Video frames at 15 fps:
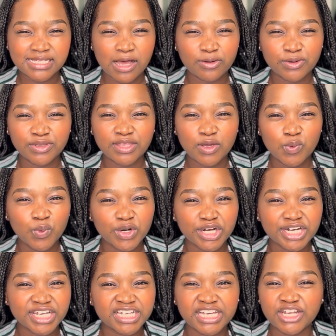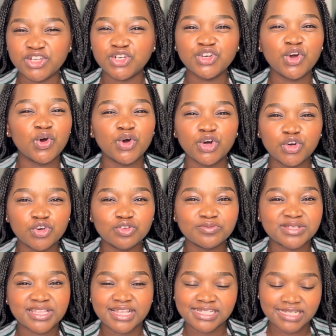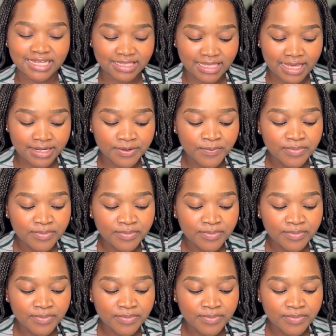how do they work, can you go home, things like that.